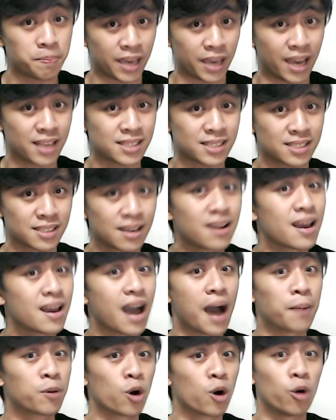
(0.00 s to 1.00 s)
yes.
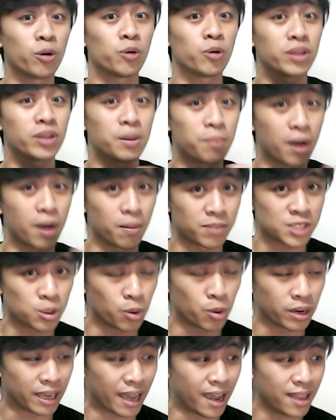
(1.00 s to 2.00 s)
I'm going with
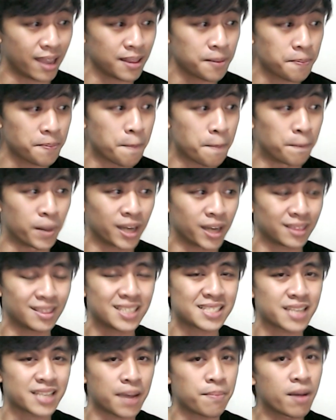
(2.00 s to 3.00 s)
Abomasnow again, but
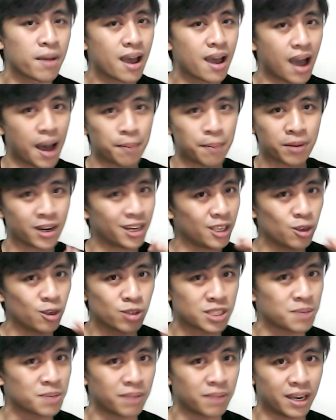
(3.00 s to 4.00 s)
this time, I'm gonna
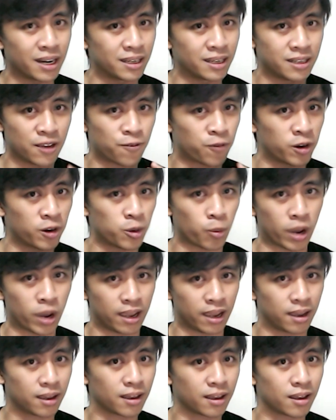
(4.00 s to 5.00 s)
use him in a different
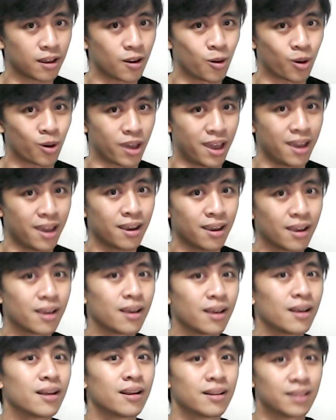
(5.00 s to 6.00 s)
way, okay?
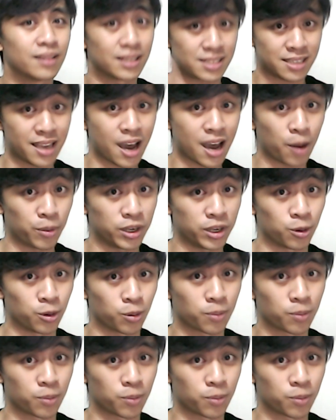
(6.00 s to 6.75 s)
Let's see how we do.